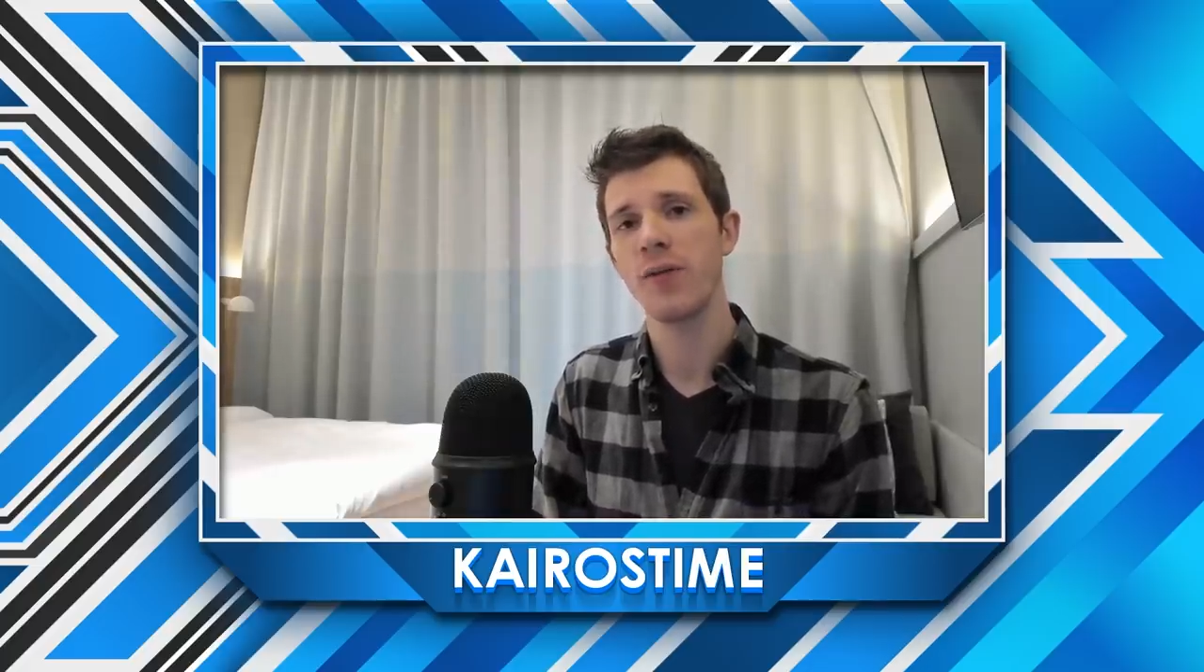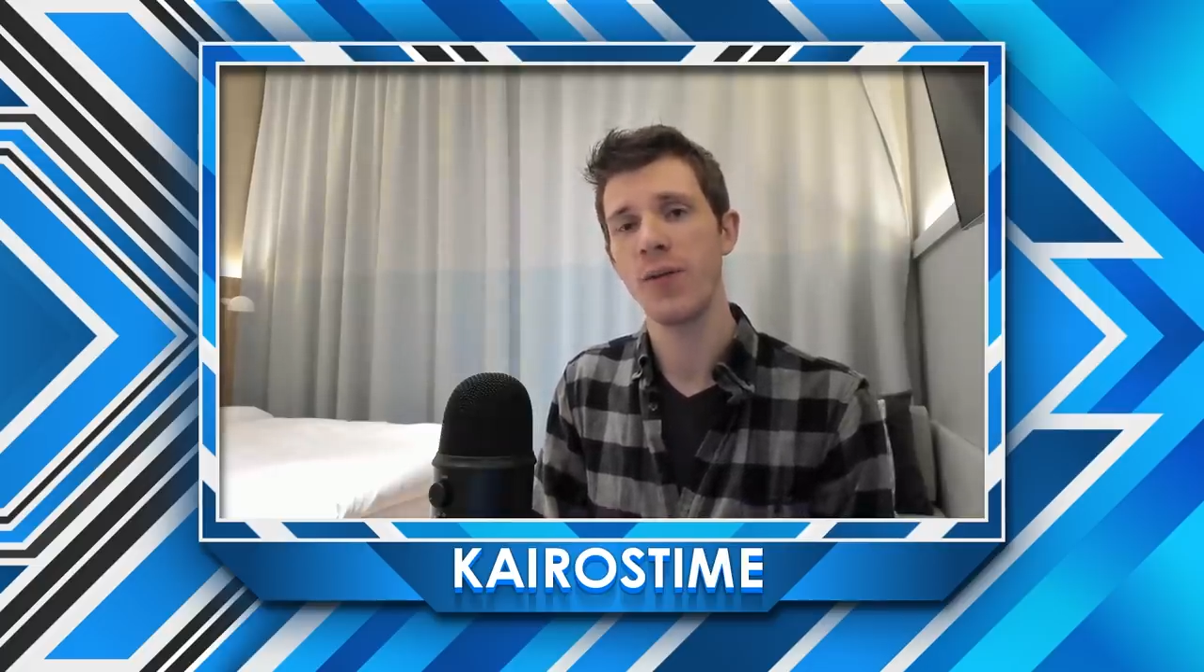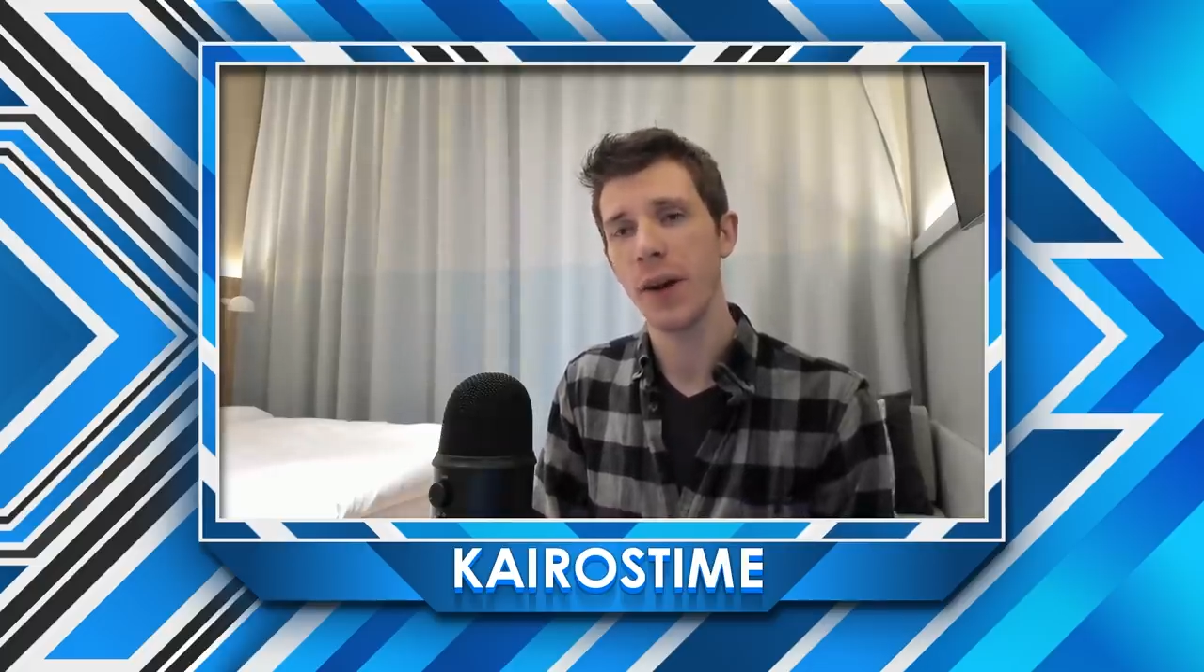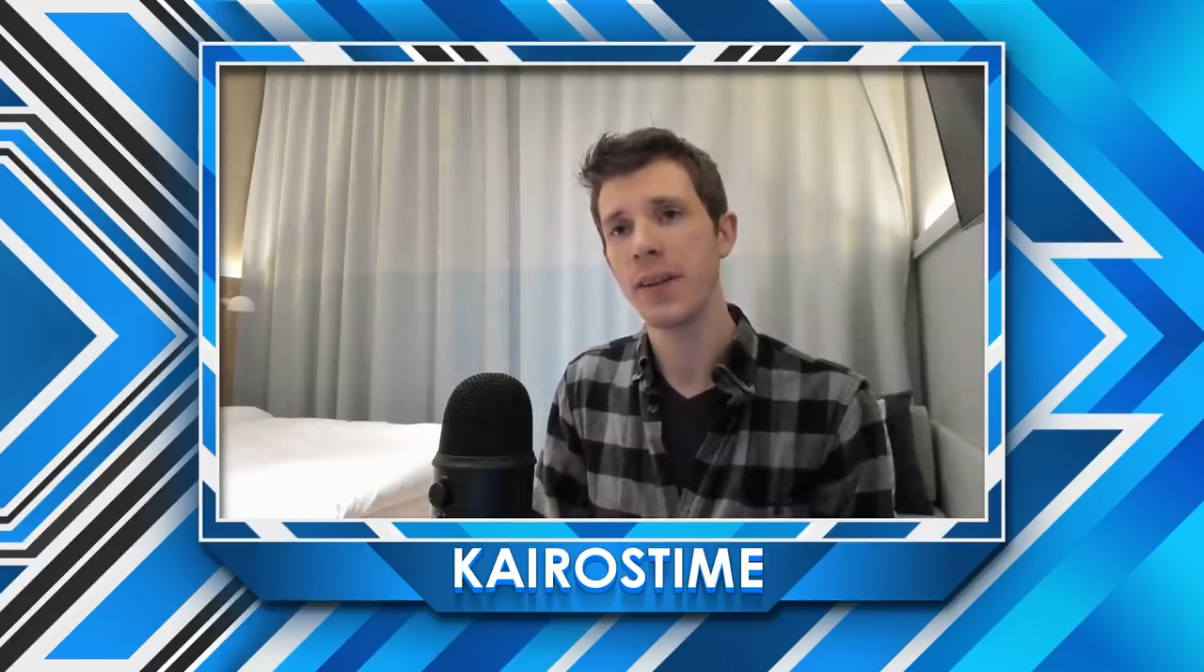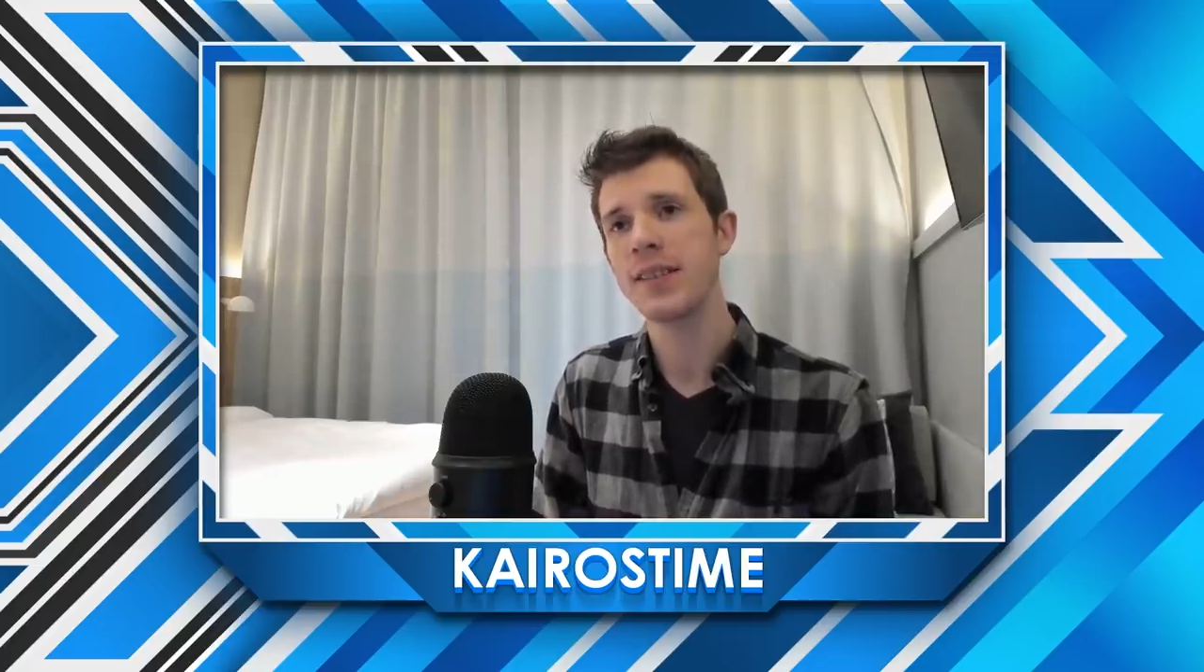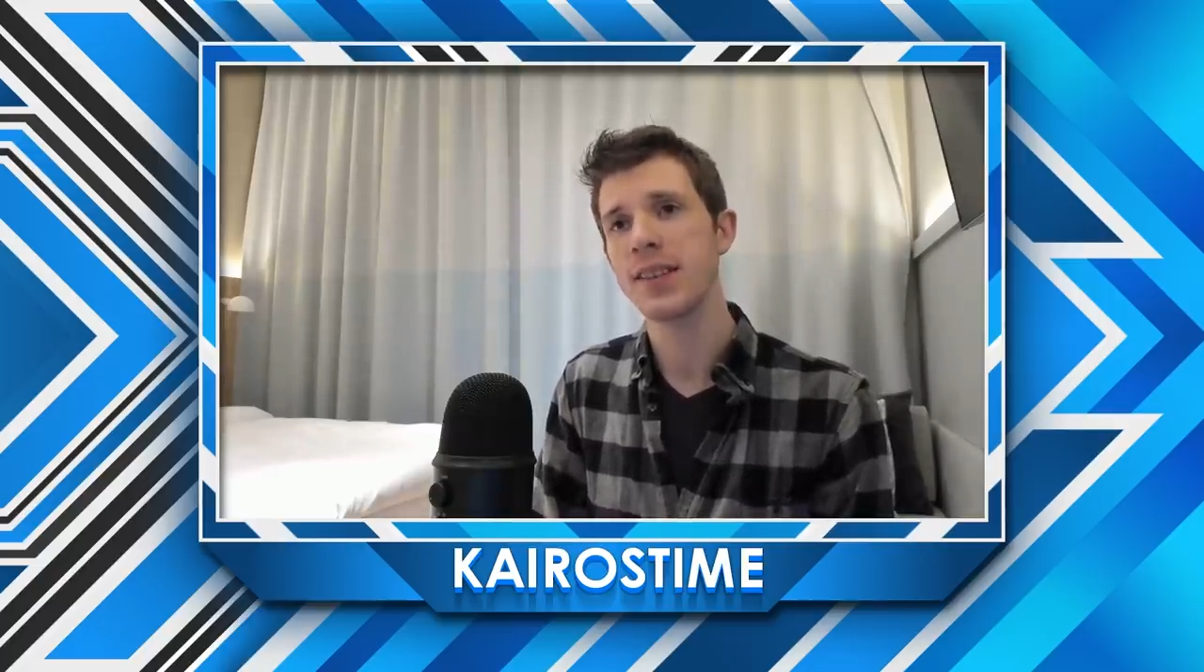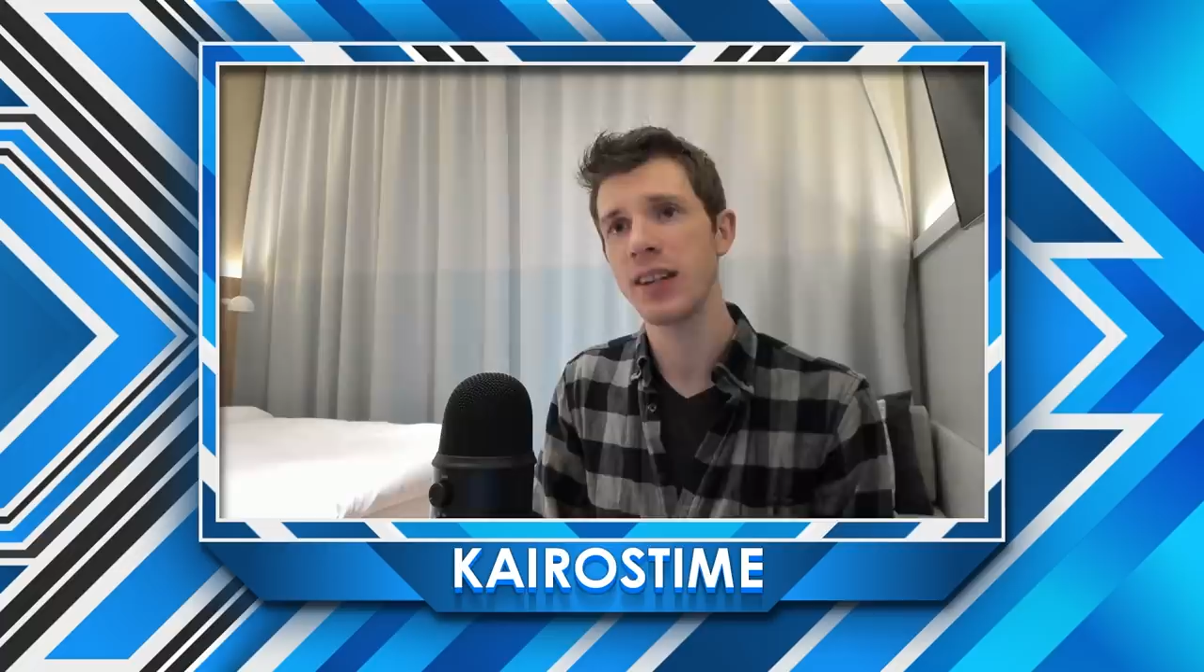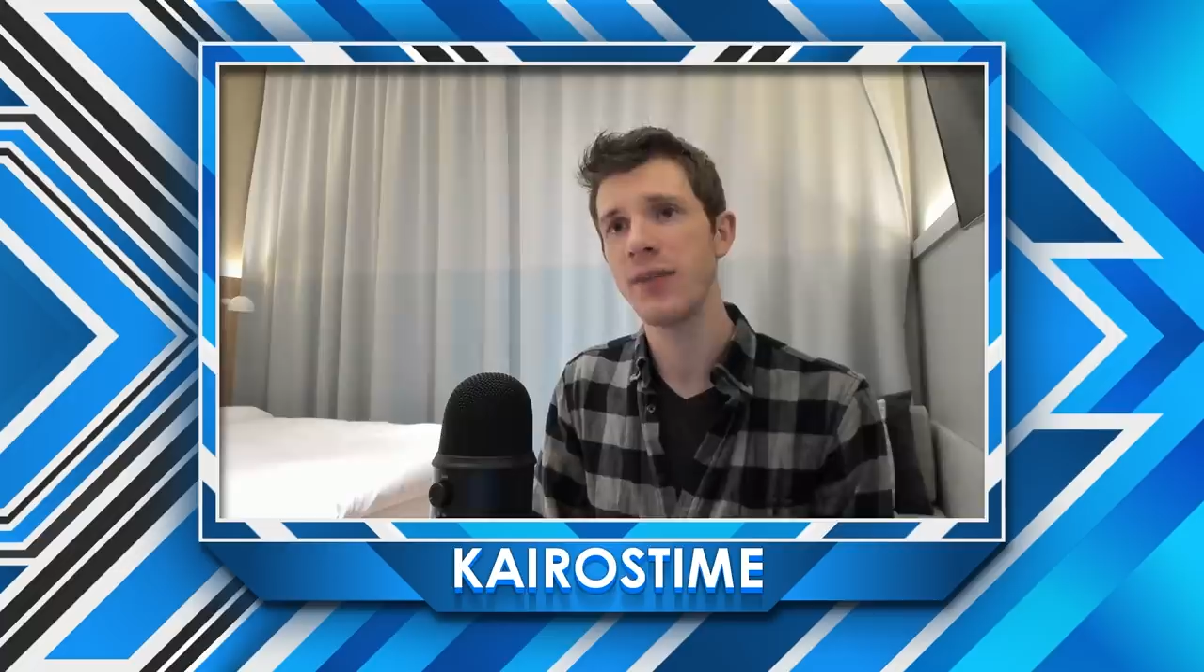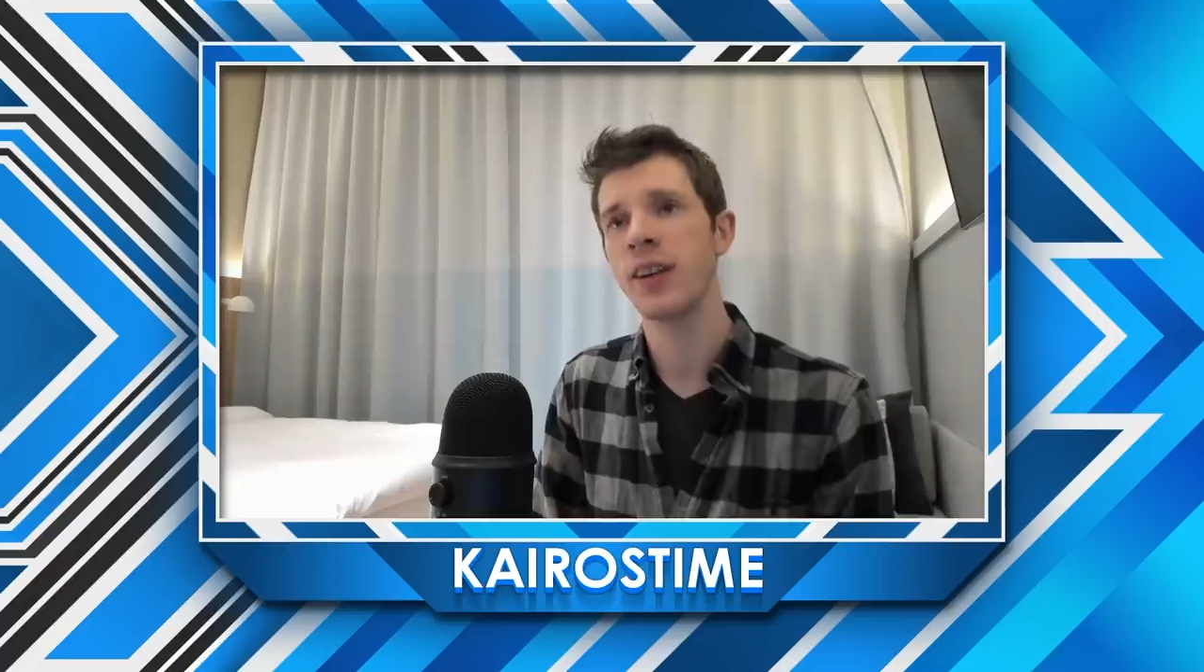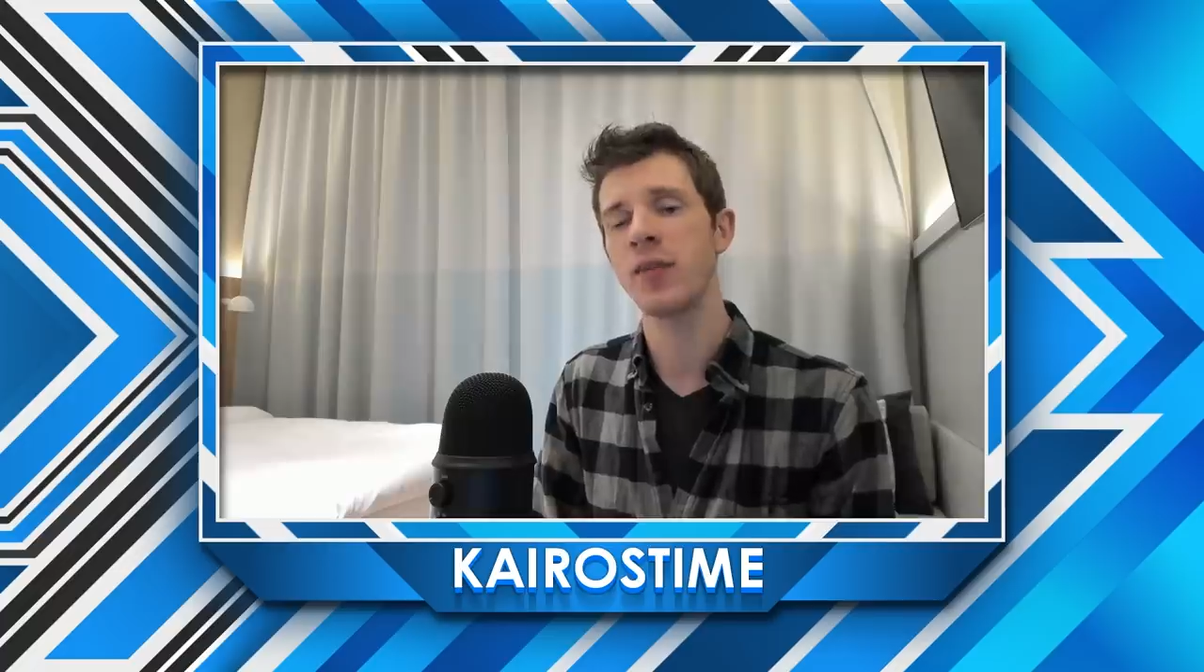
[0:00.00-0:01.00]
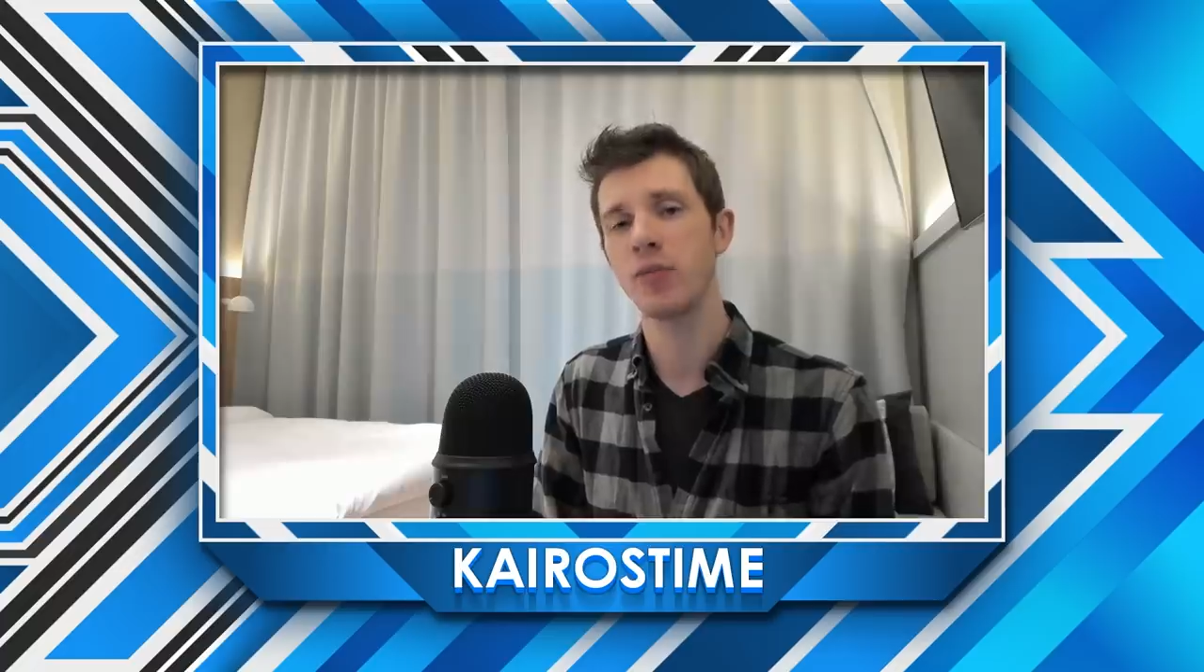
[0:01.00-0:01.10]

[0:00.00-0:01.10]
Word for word: very significant